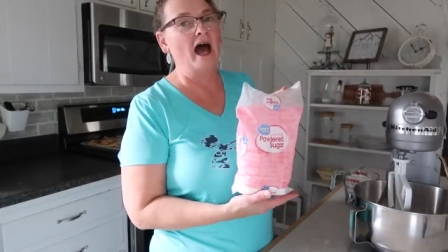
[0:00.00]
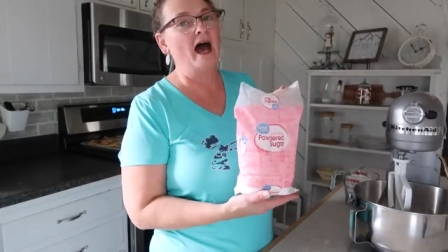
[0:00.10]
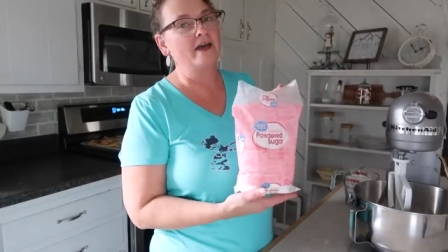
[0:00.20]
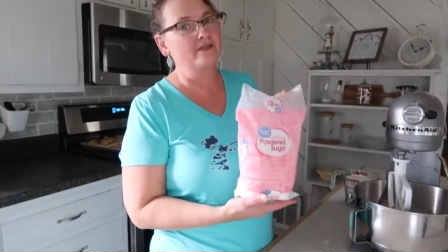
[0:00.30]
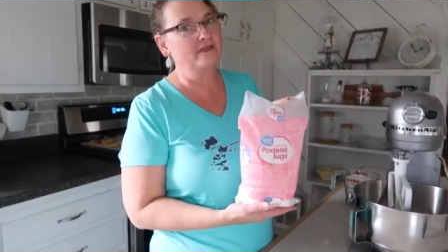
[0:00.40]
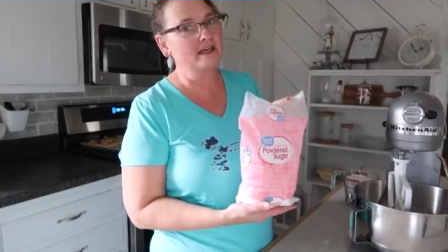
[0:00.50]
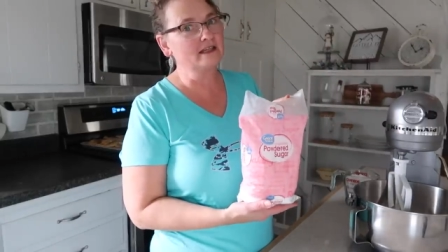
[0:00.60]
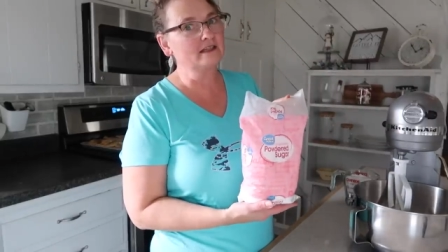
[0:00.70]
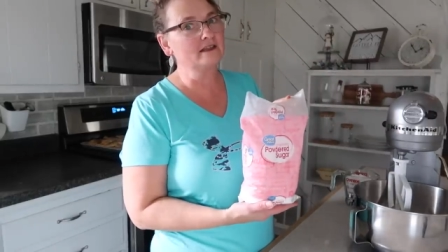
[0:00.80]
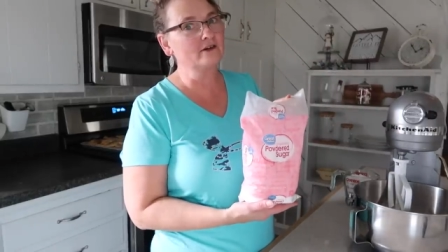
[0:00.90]
I
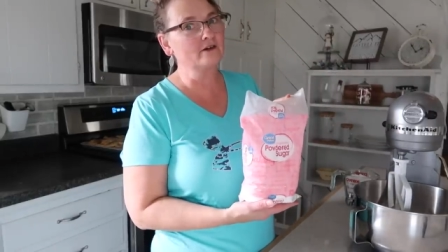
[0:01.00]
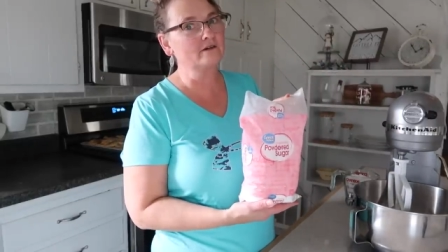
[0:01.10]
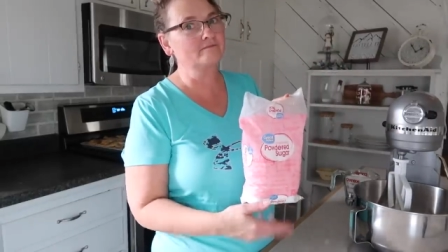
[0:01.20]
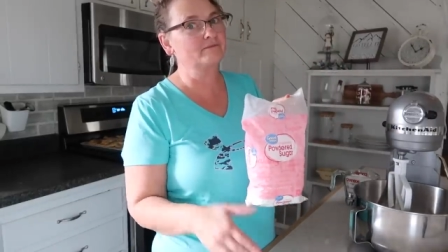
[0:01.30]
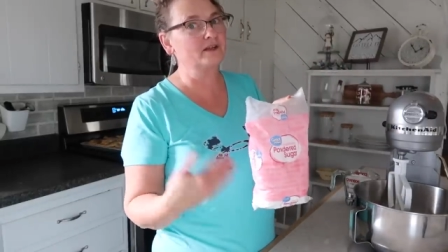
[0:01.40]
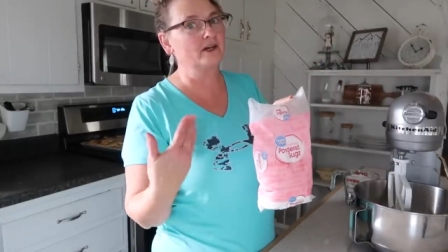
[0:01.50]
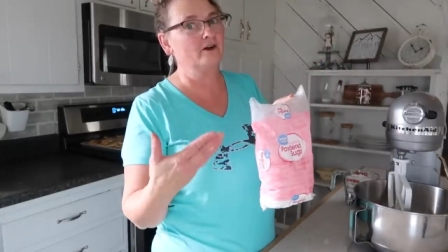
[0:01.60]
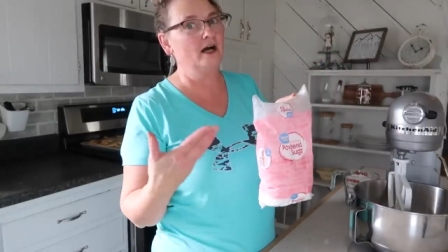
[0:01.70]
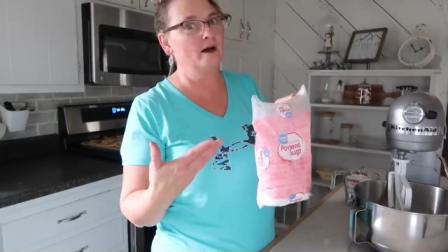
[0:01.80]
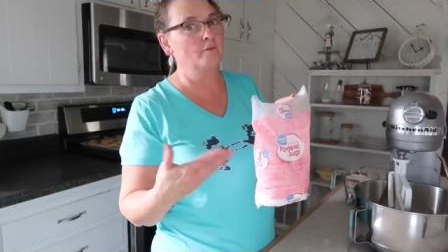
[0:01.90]
think that
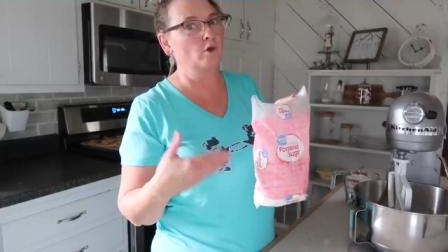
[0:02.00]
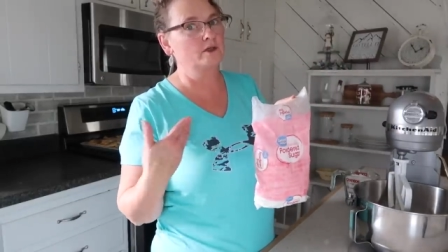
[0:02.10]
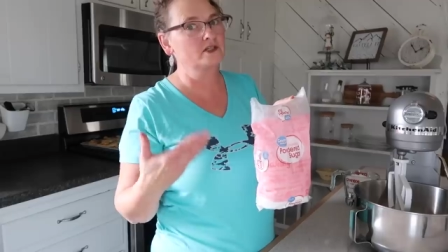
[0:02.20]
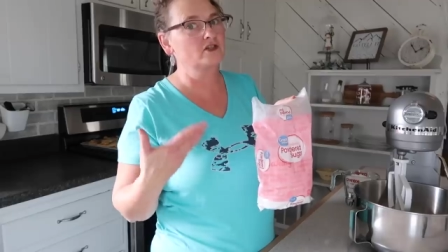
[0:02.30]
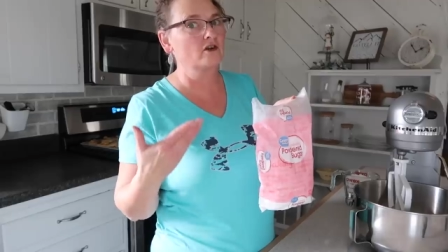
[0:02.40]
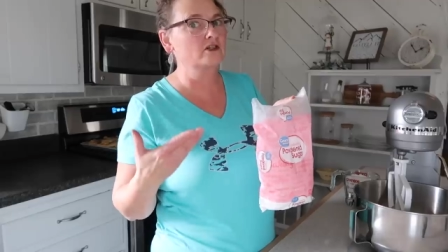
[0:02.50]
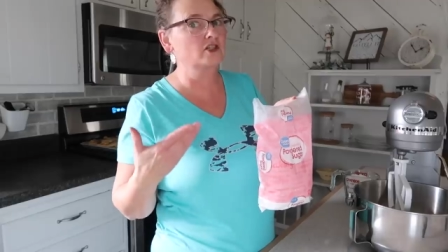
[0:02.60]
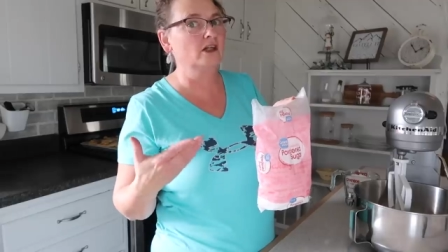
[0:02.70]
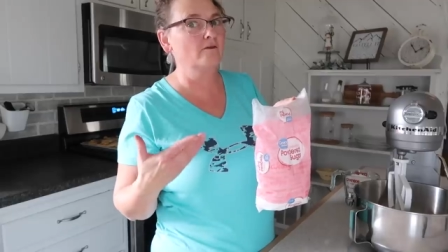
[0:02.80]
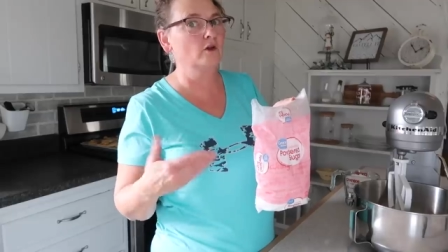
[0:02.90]
their
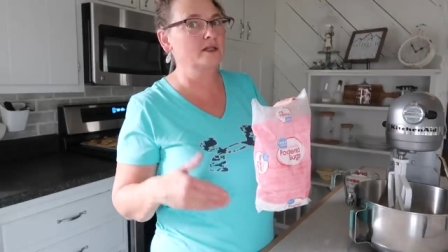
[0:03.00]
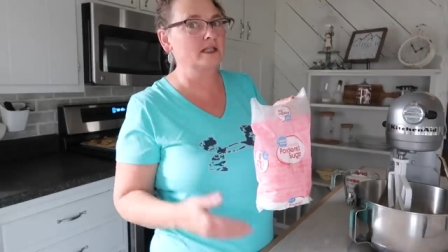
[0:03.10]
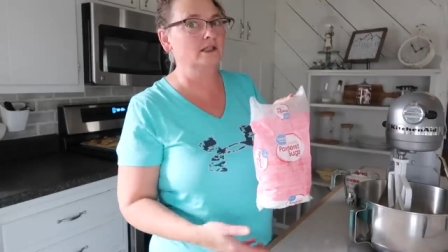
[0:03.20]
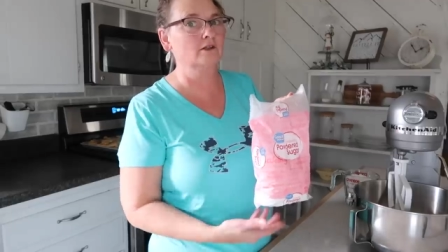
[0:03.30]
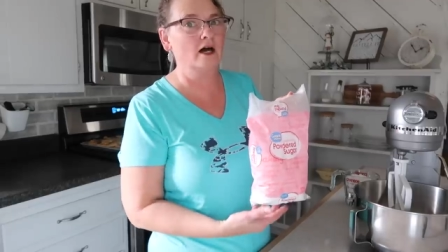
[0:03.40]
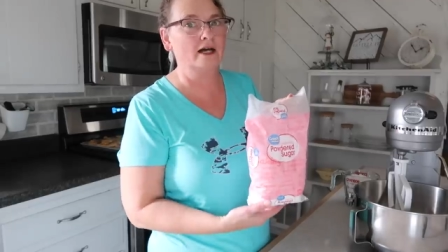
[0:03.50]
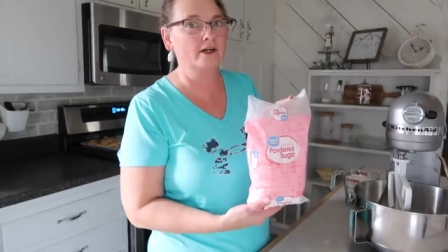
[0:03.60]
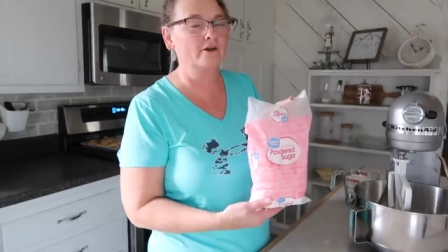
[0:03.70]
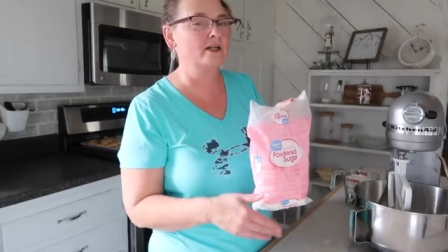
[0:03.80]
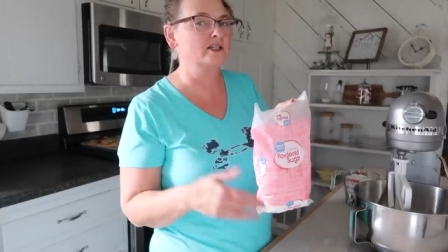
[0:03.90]
cornstarch level is a little
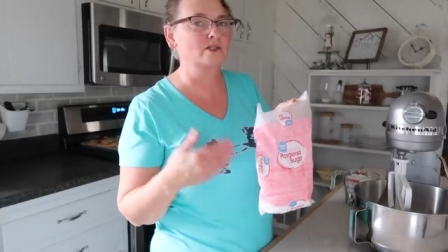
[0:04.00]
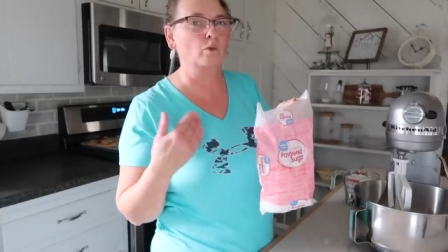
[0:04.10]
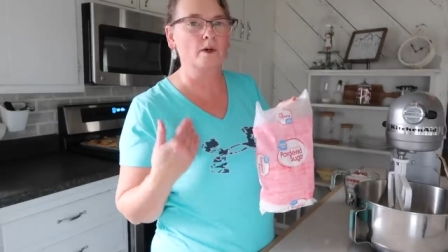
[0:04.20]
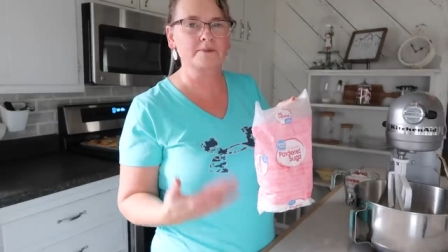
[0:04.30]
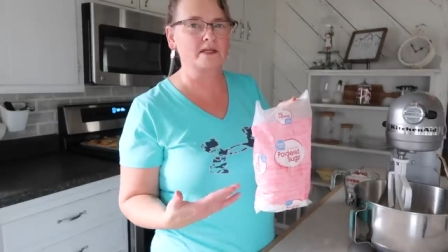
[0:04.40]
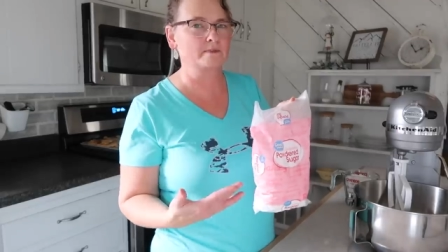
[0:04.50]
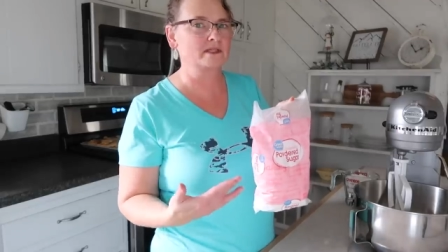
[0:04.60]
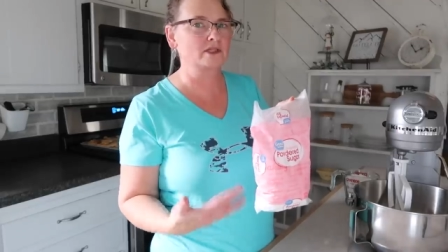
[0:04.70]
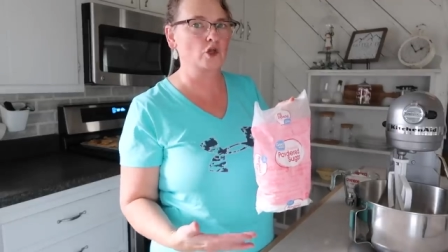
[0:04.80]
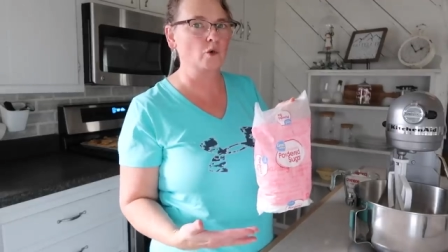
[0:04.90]
higher. It just whips up
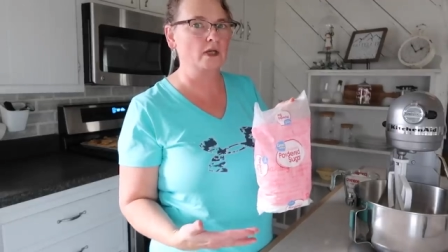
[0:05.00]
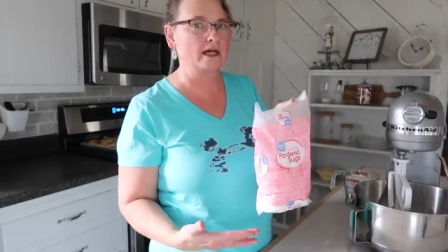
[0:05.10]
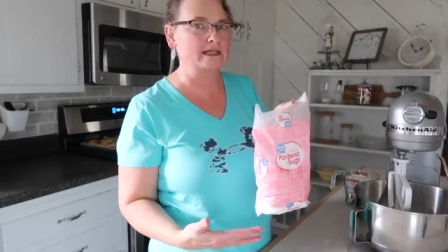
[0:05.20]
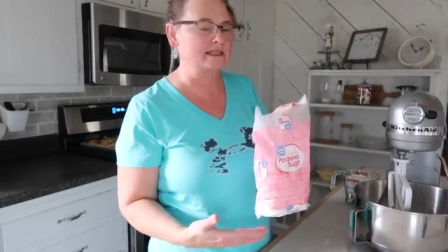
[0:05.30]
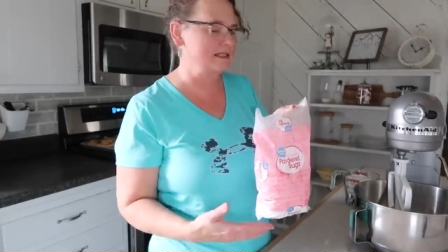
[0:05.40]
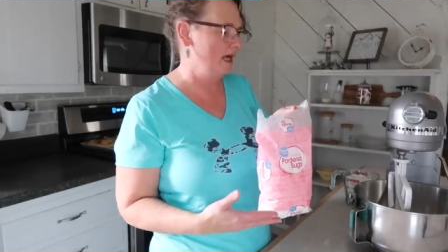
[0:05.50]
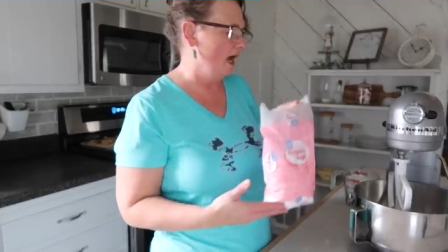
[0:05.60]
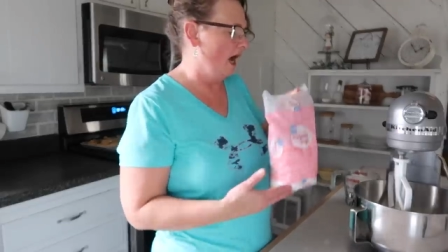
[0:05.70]
so nice.